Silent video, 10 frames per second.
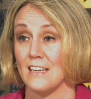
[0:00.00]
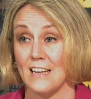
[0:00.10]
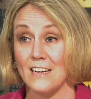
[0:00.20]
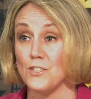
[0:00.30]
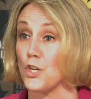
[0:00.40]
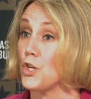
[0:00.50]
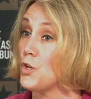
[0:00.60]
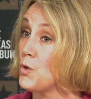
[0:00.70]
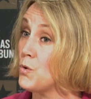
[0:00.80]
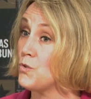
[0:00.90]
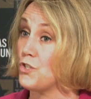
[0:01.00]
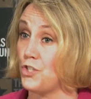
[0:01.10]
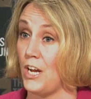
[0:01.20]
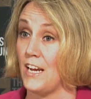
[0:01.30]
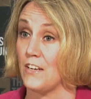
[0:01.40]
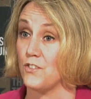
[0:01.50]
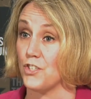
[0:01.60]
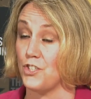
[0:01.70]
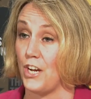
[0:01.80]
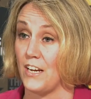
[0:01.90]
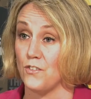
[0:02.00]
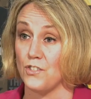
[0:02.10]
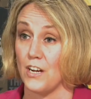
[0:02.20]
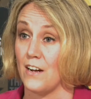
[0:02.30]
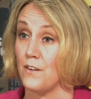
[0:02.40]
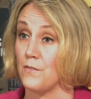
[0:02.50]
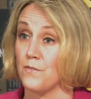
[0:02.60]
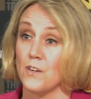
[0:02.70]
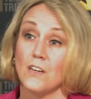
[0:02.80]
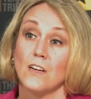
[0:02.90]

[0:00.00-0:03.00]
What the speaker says: and that is a huge change of